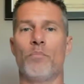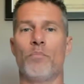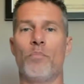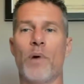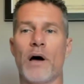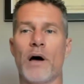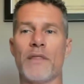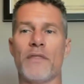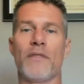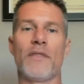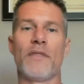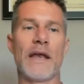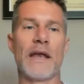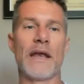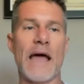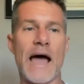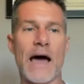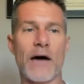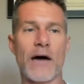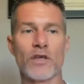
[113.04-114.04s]
But then
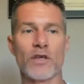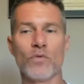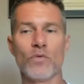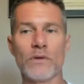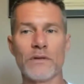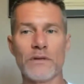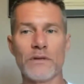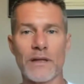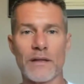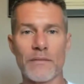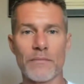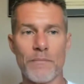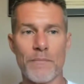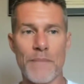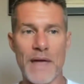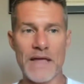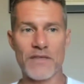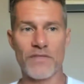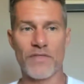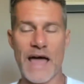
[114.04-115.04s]
how do you
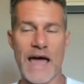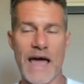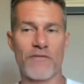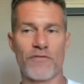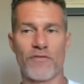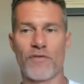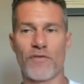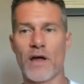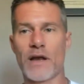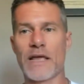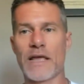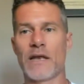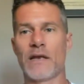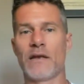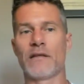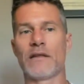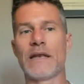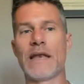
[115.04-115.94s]
make that front end